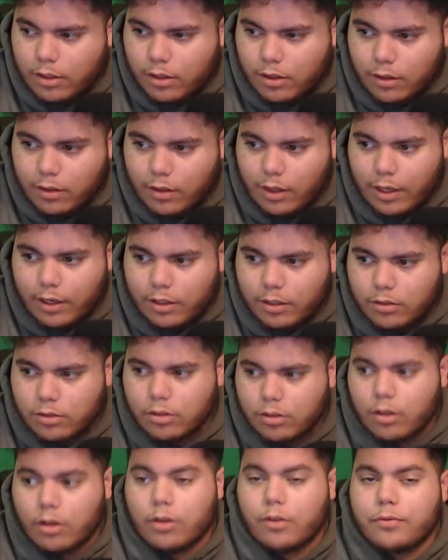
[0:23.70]
they
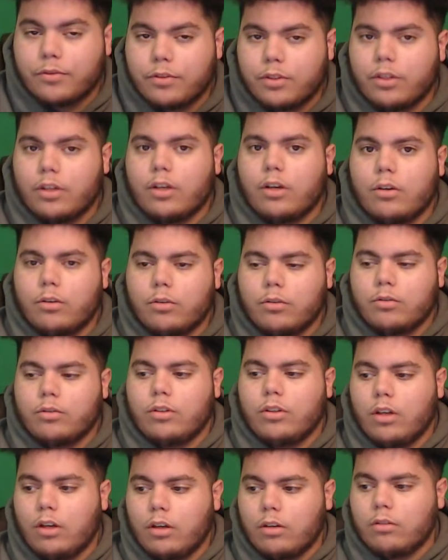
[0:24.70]
deserve to know, you
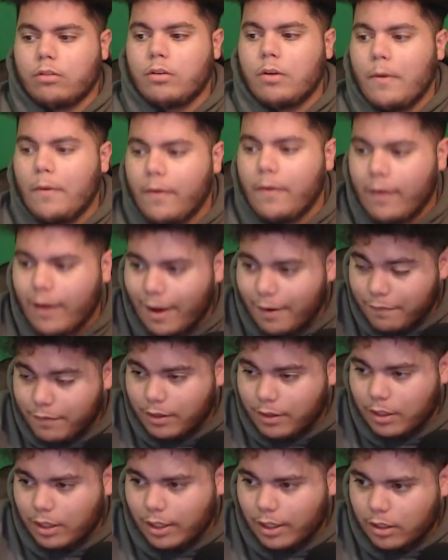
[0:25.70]
know, I
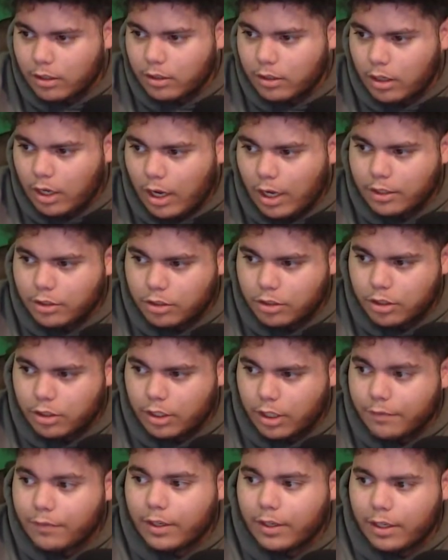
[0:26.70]
feel like I should
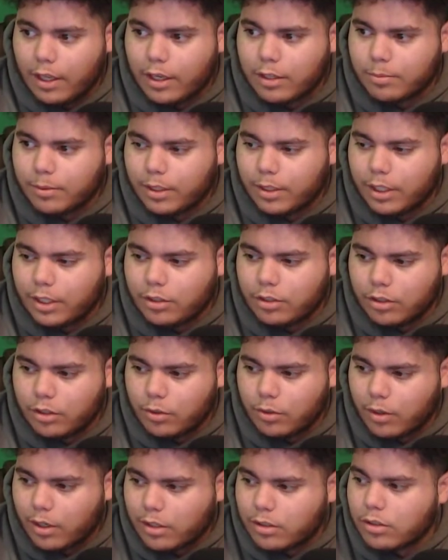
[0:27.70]
give an explanation. You
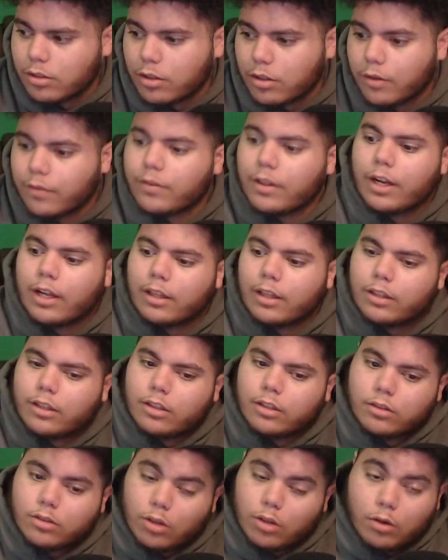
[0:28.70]
guys deserve that at
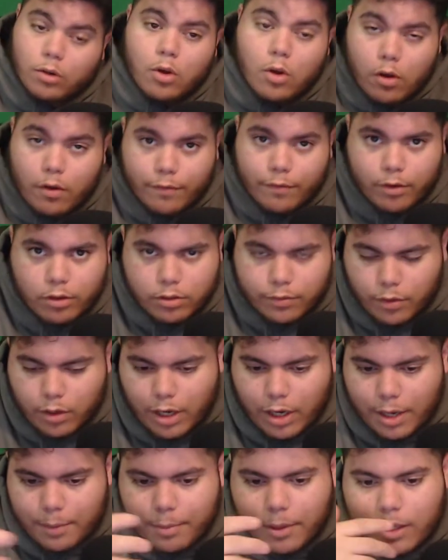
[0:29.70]
least. So, first of all,
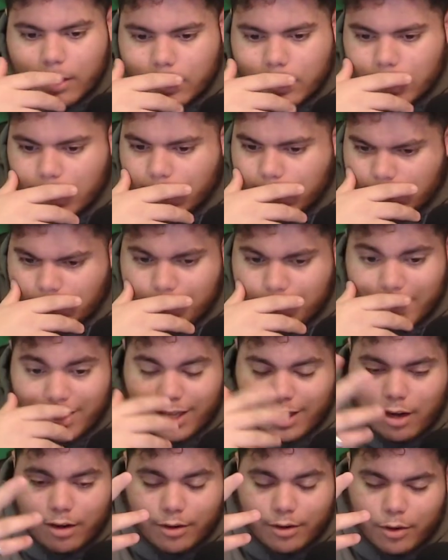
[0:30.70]
I apologize. It's been like,
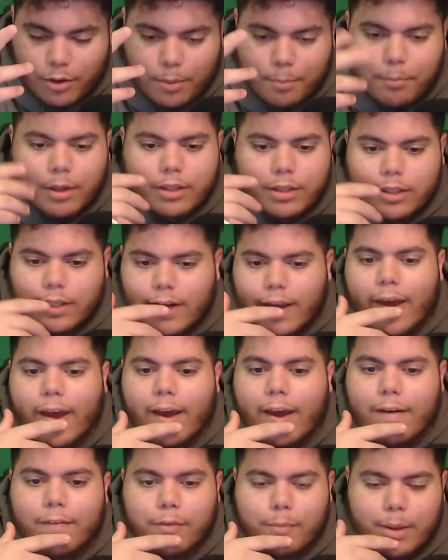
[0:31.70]
I don't know, a month and a
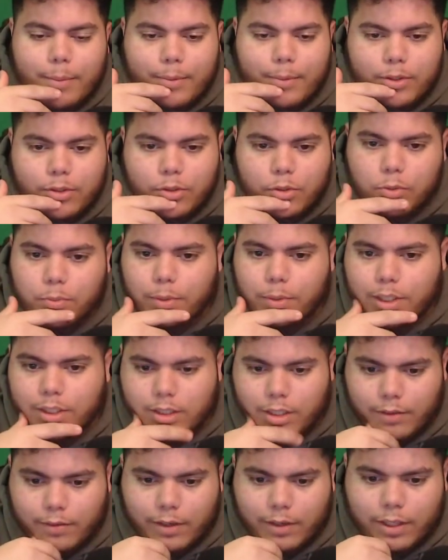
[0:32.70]
half or maybe two months
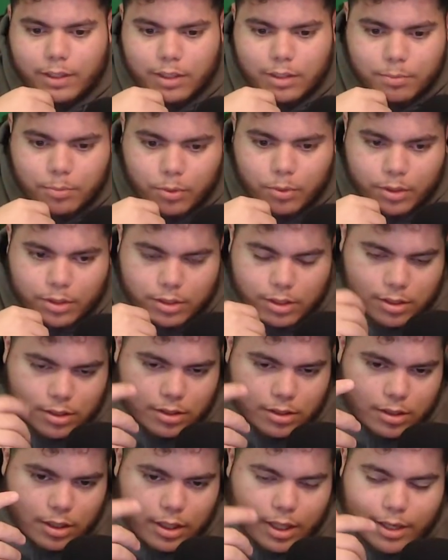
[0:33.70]
even at this point since
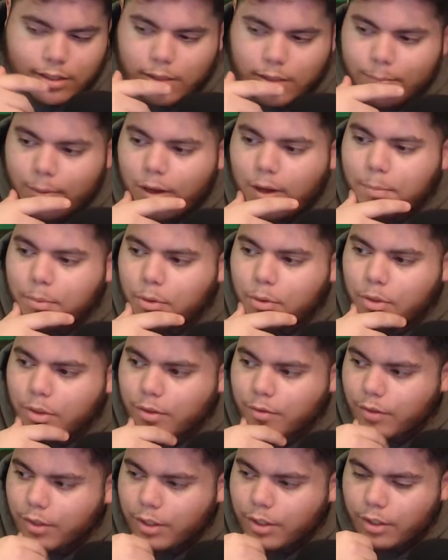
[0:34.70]
the last time I uploaded a
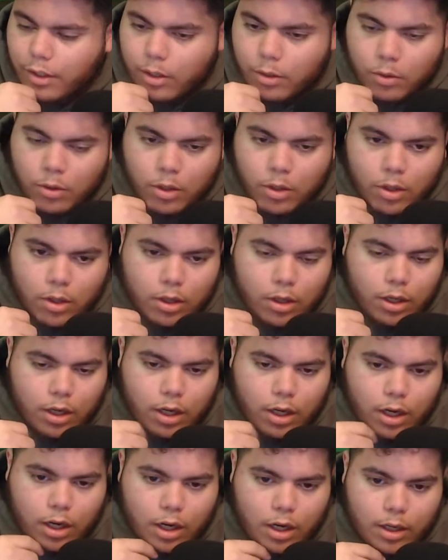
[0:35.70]
video.
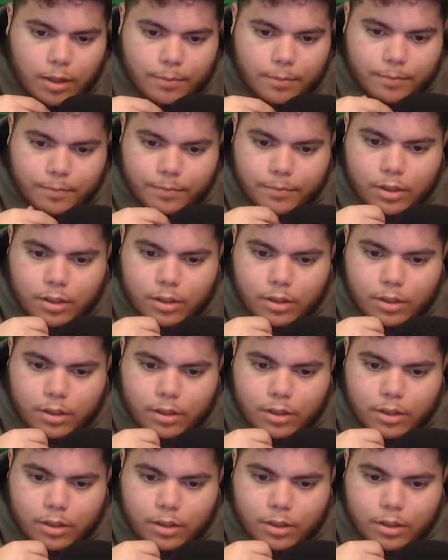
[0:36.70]
Um,